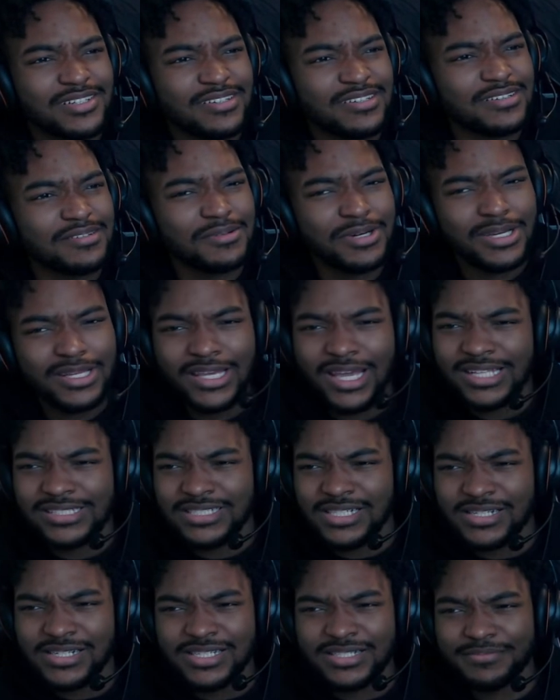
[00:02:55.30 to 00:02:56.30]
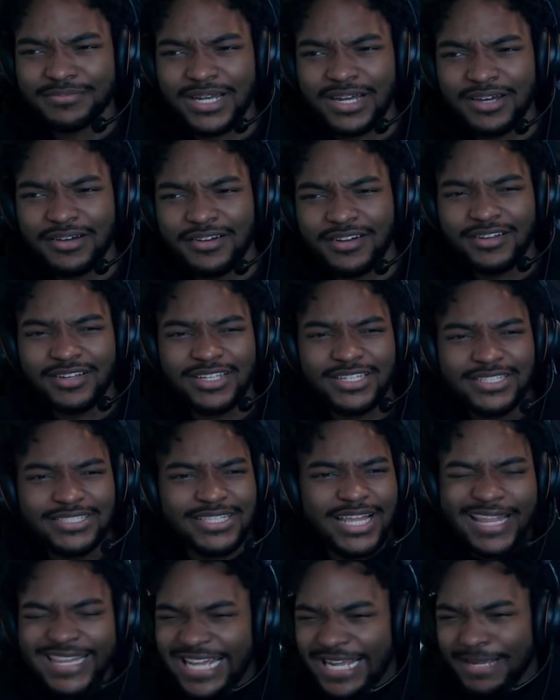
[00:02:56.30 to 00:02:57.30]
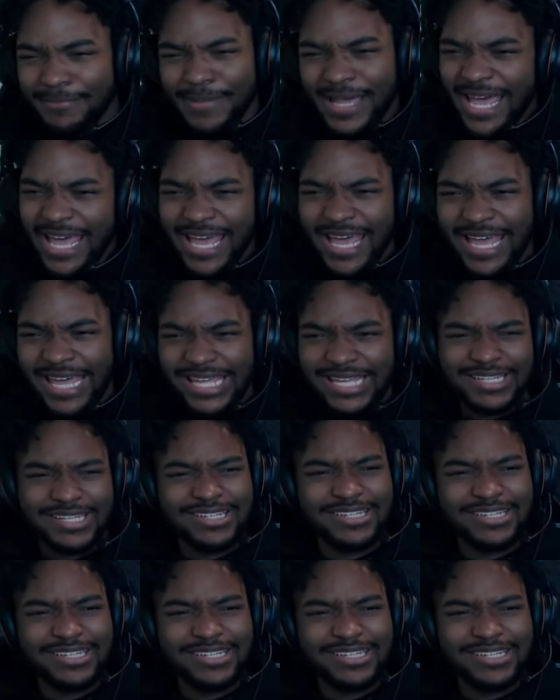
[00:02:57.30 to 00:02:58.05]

What are y'all talking about? It's not that bad.